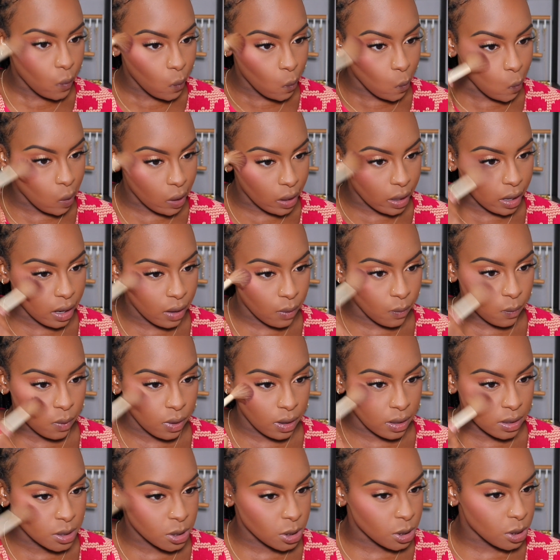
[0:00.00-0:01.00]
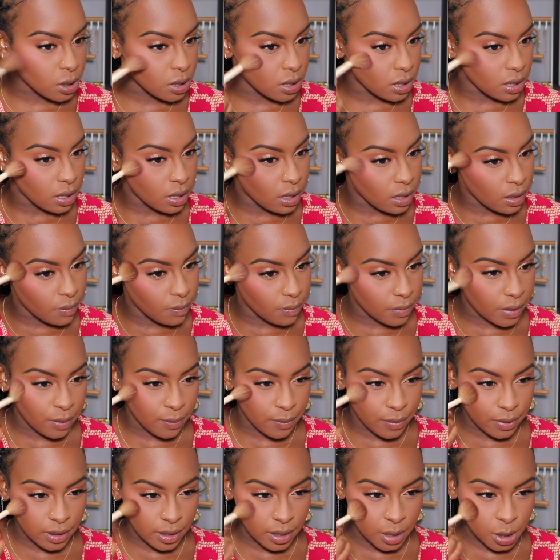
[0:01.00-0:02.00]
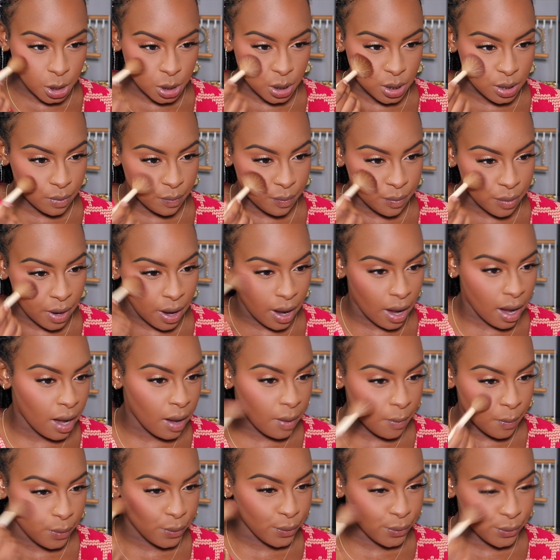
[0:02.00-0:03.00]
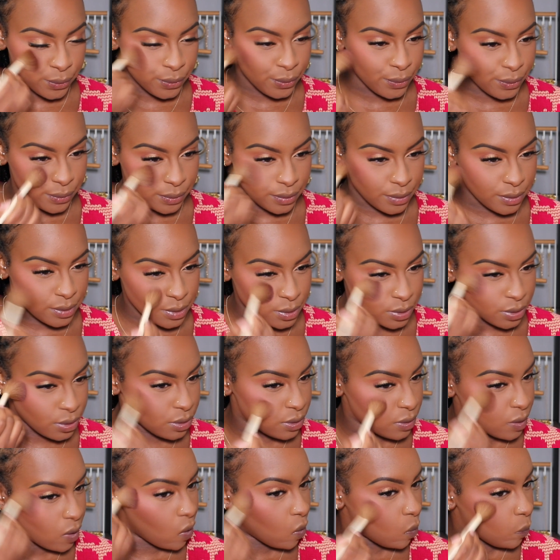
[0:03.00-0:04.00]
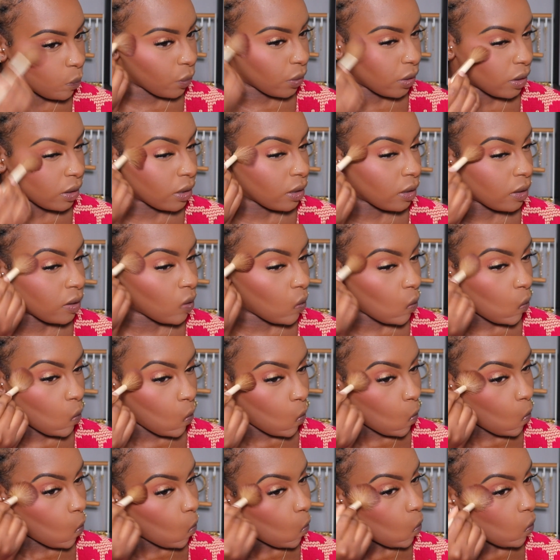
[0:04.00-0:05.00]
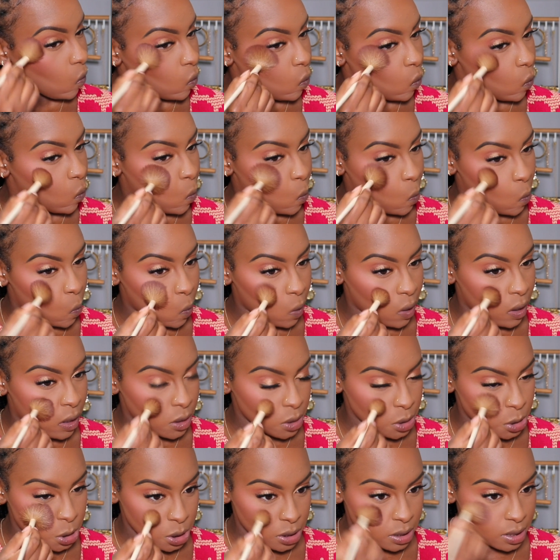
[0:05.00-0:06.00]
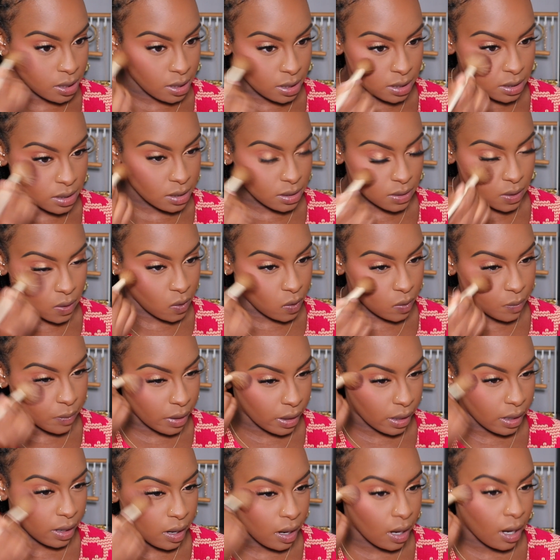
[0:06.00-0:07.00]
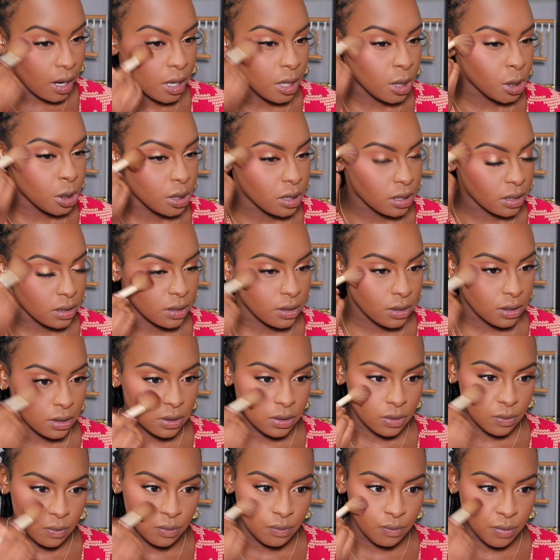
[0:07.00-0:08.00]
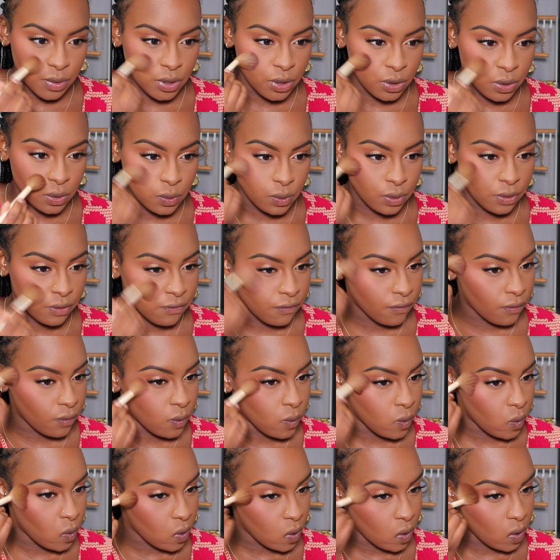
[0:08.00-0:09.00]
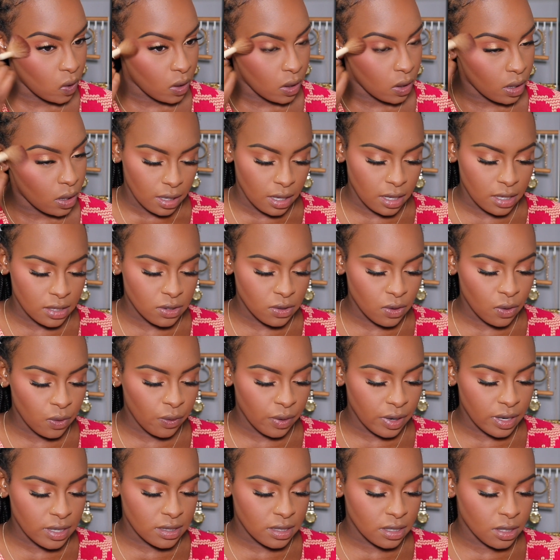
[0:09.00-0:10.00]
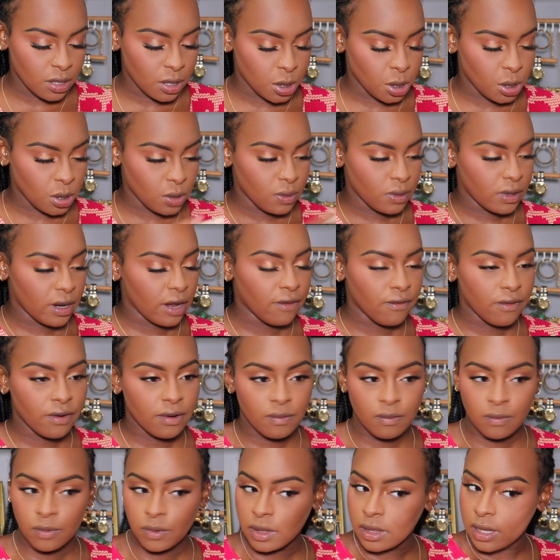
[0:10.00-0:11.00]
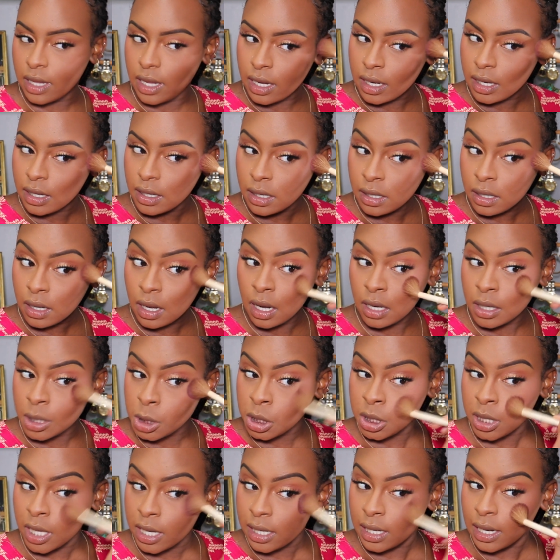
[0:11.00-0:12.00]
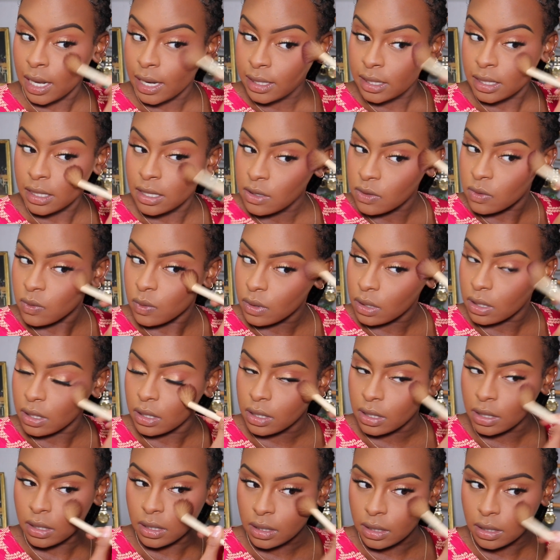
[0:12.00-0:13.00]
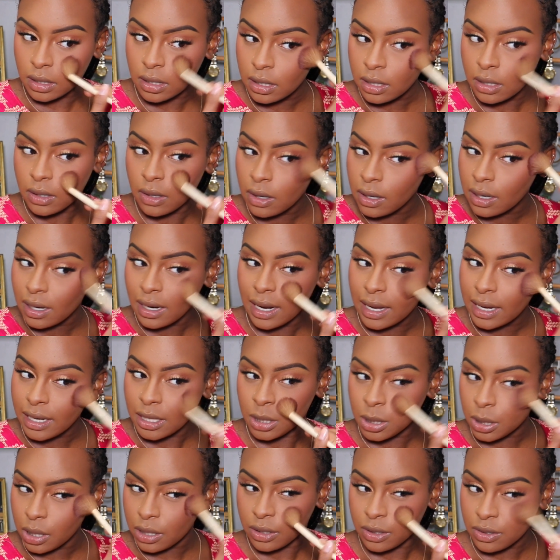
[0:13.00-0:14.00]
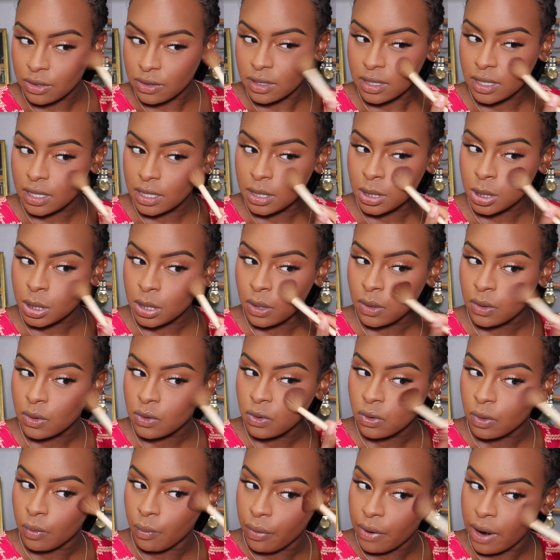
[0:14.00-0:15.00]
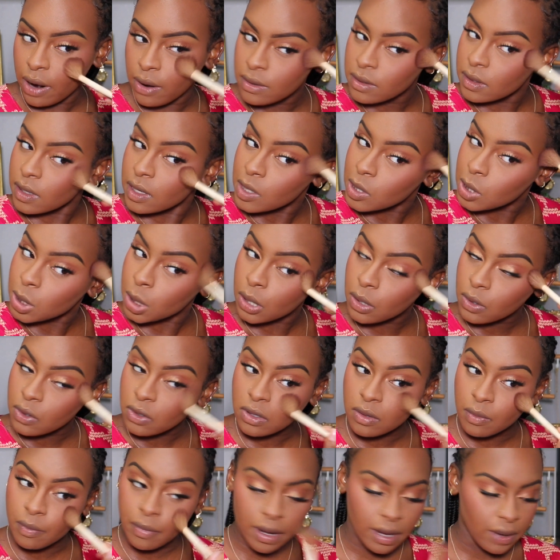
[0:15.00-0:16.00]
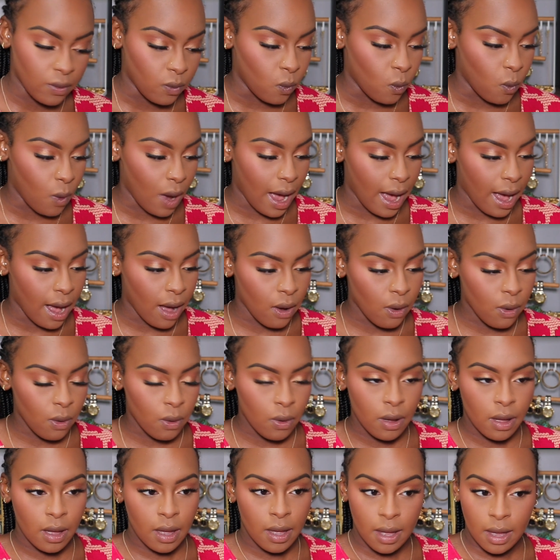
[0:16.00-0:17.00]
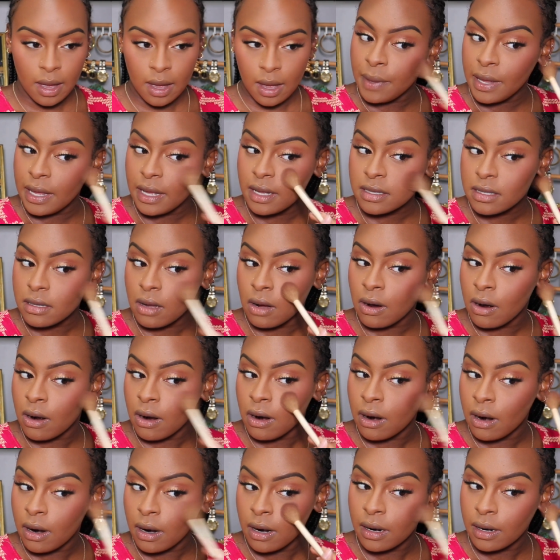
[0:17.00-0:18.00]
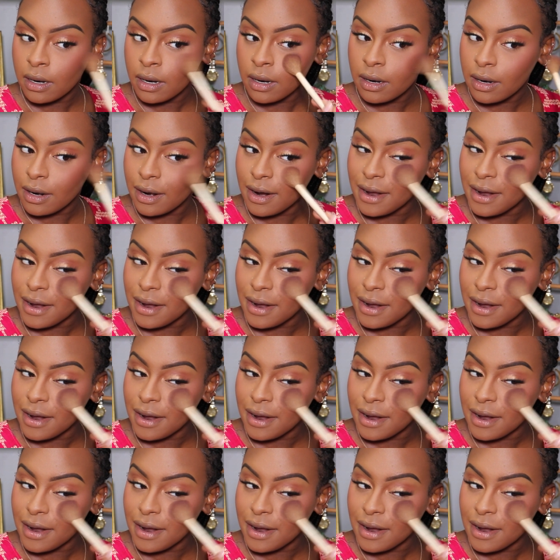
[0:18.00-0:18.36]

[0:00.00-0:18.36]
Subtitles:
where I want my blush to pop. Oh, so pretty. Gorgeous. Oh my gosh, this looks beautiful. It's so crazy because you never would think a shade like this would look good on like darker skin tones or brown skin tones, but wow. Pinks are